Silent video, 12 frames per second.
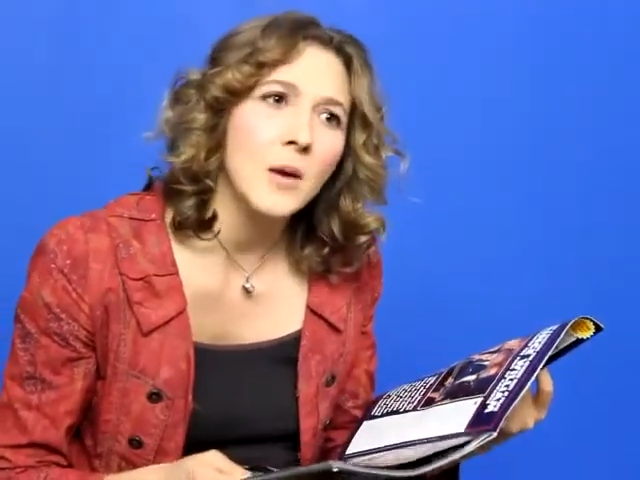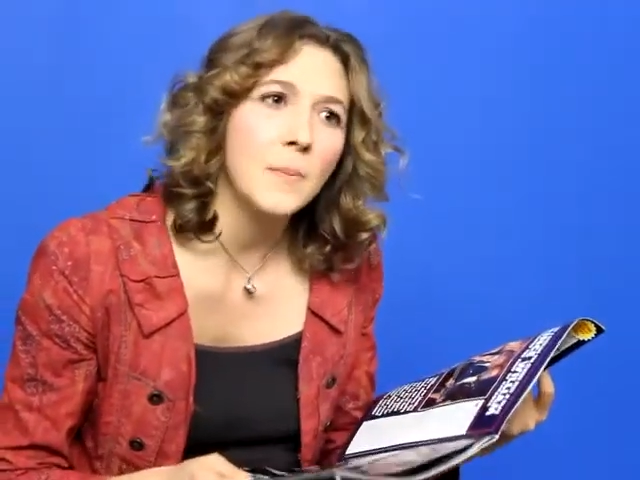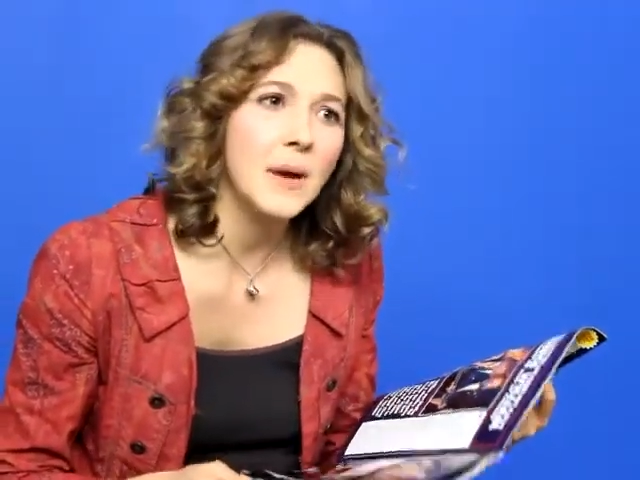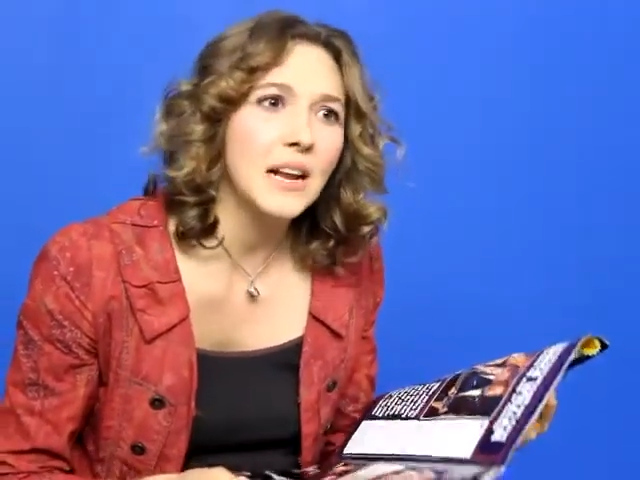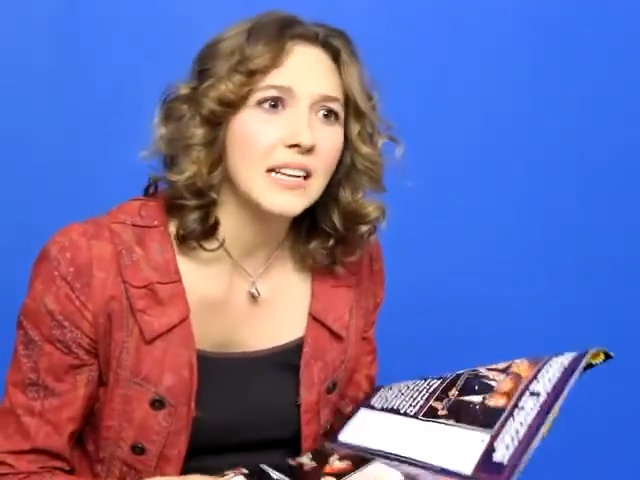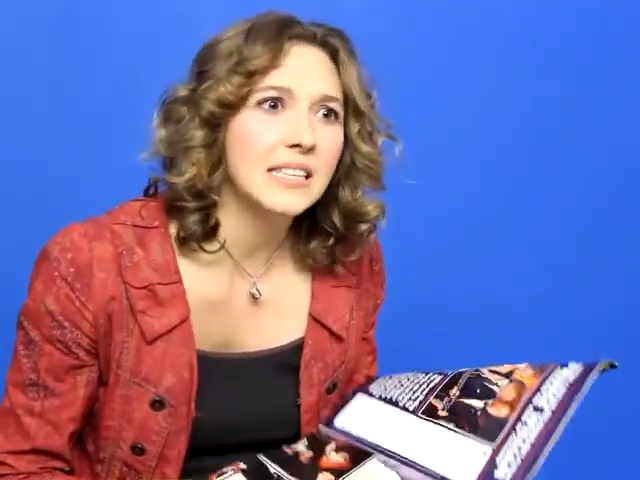
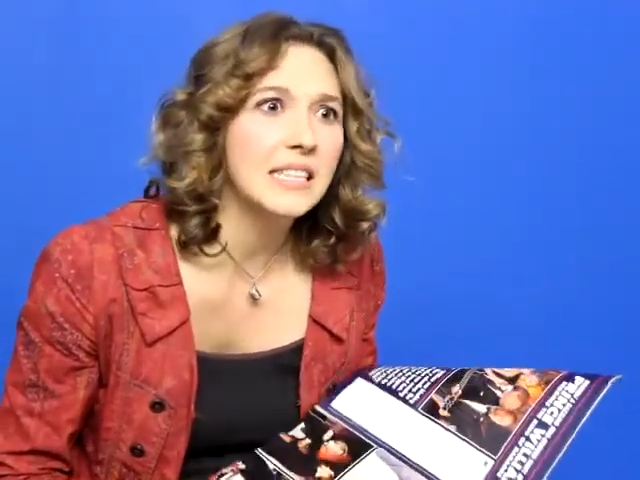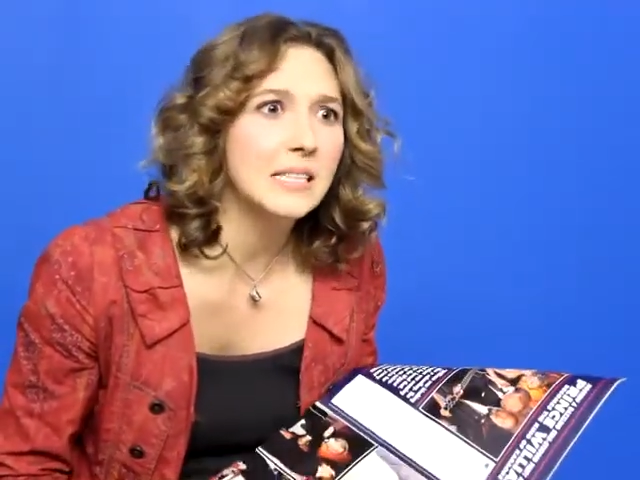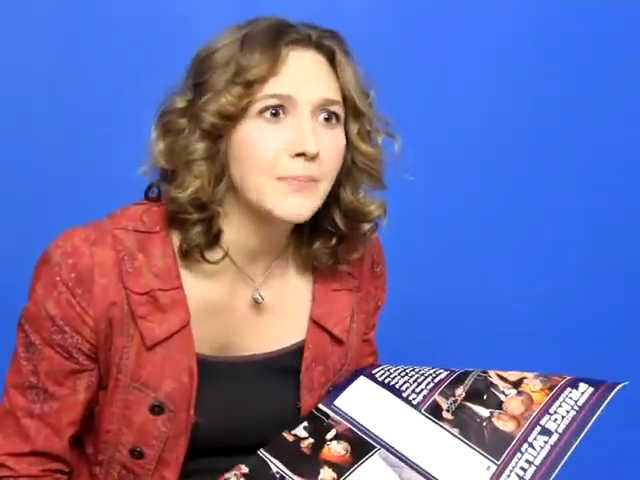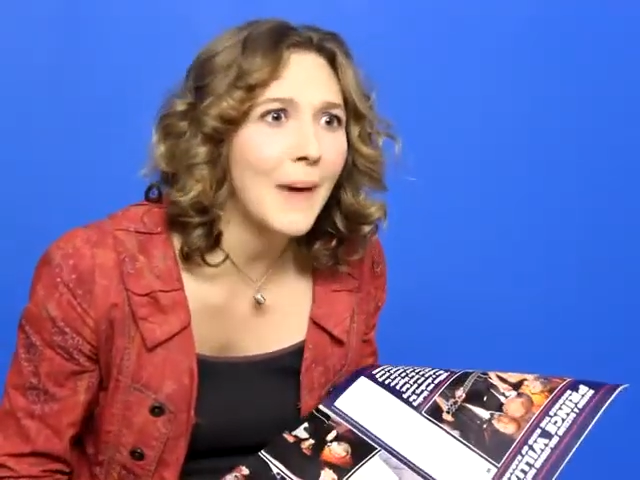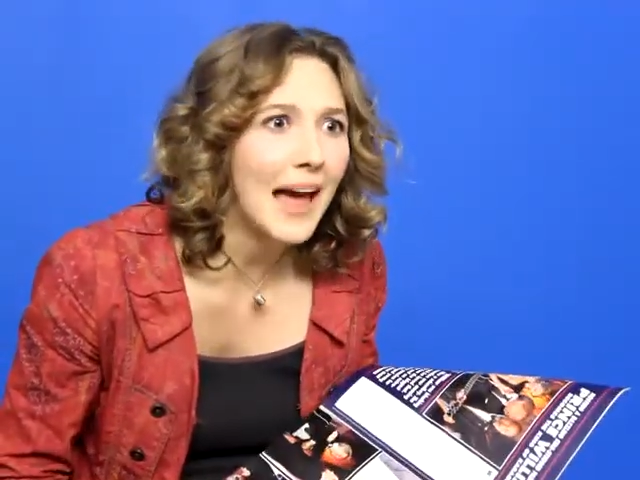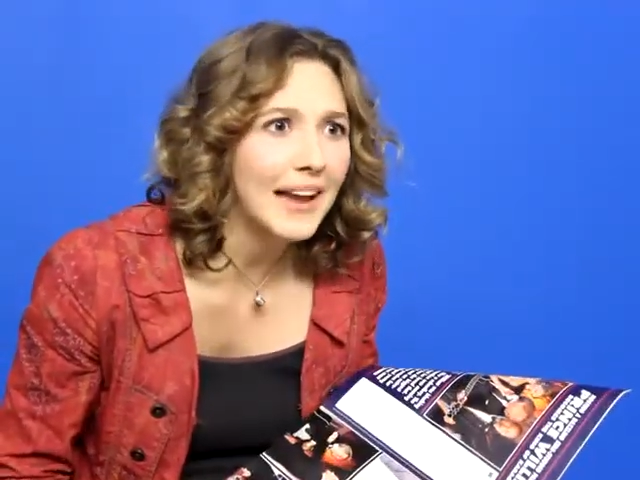but it's his
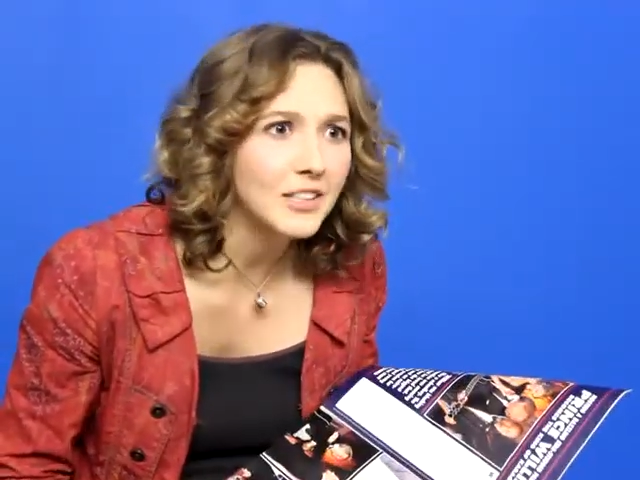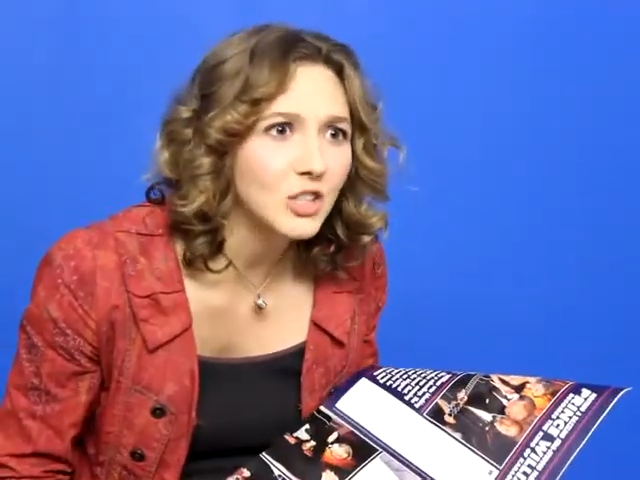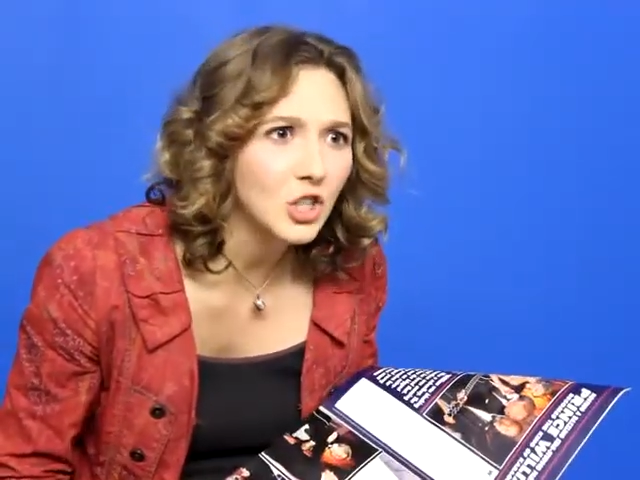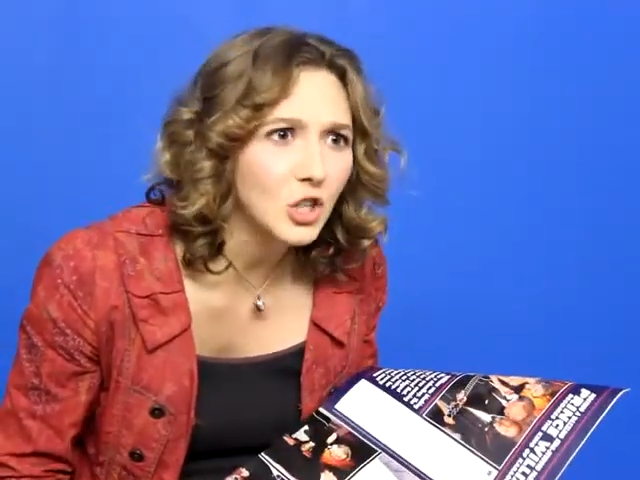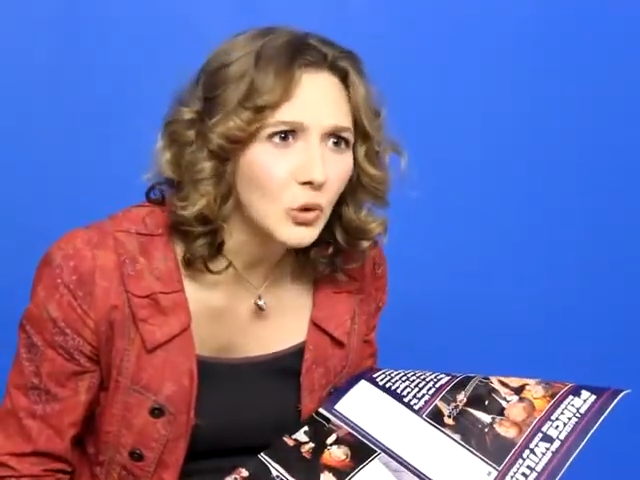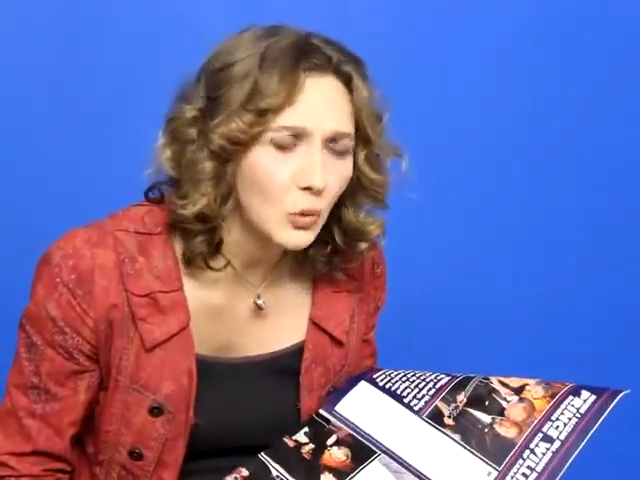pet
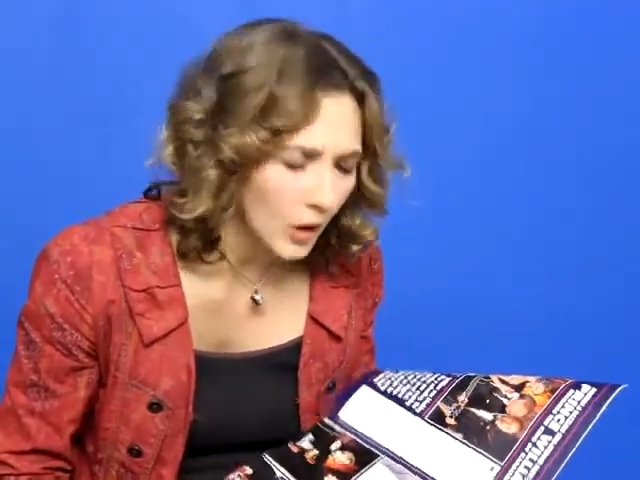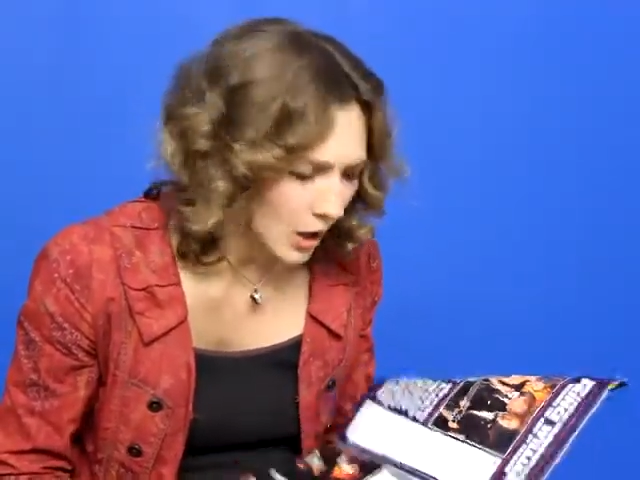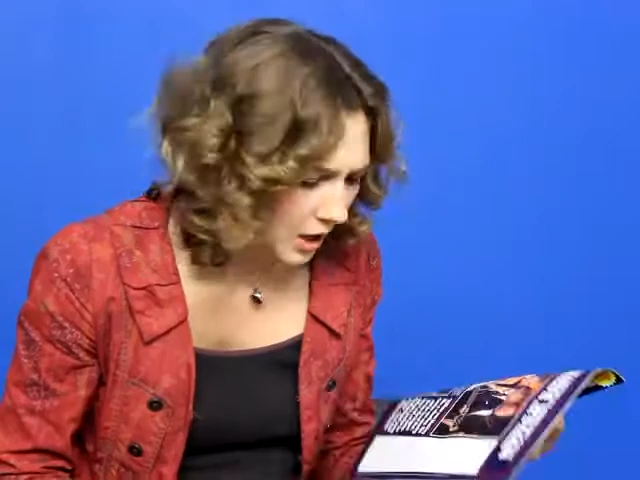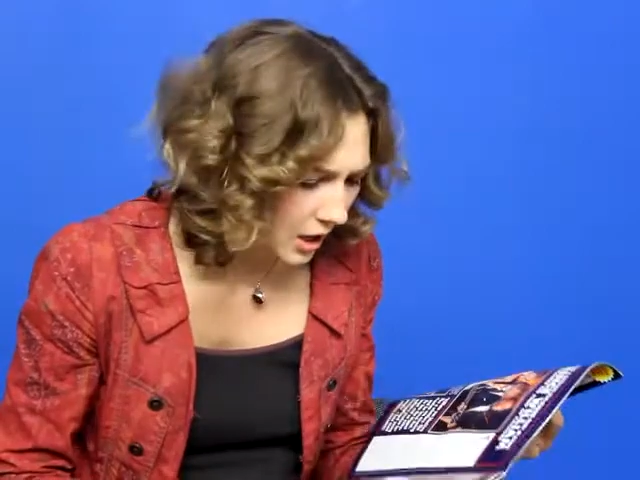too.